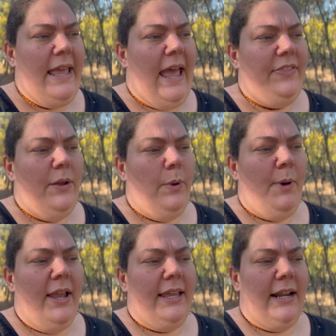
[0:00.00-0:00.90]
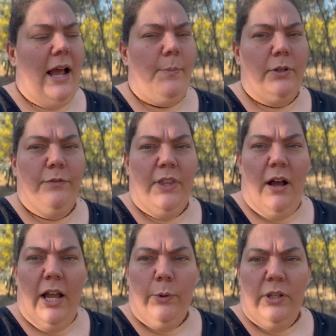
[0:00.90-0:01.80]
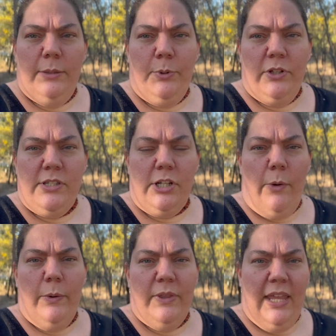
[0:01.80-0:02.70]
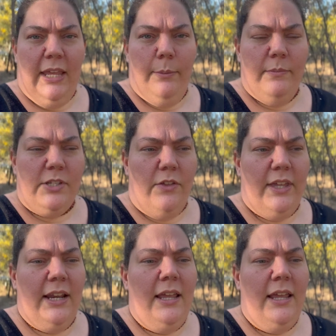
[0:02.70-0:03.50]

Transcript: And then we might get a couple of the high quality pullets to go in with him, so that